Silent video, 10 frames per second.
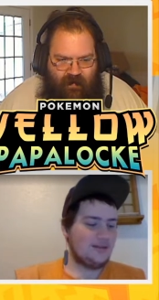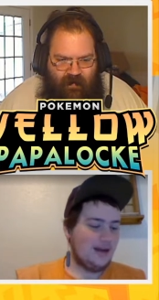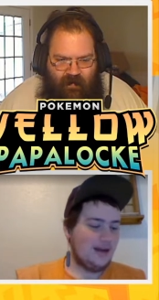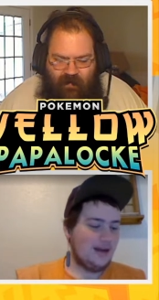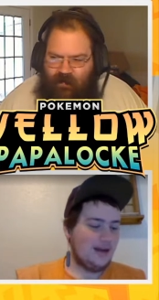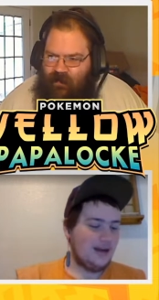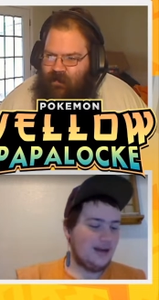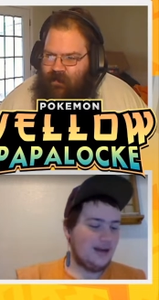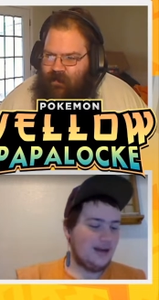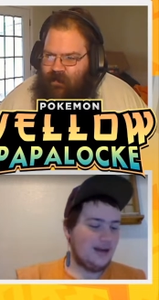
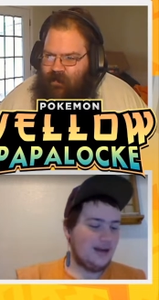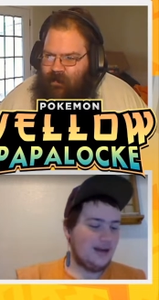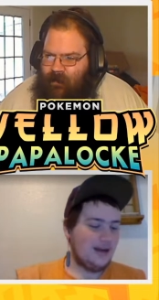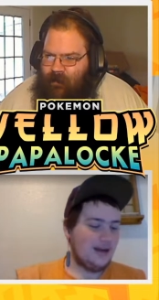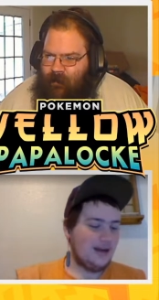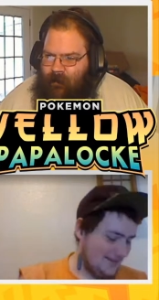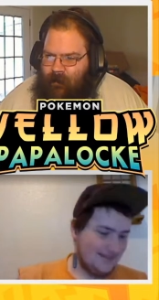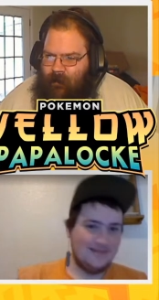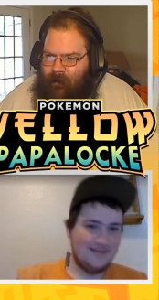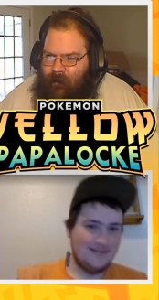
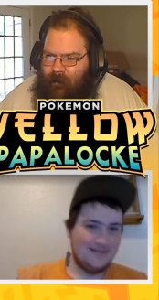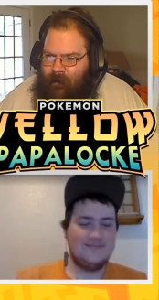Nobody speaks.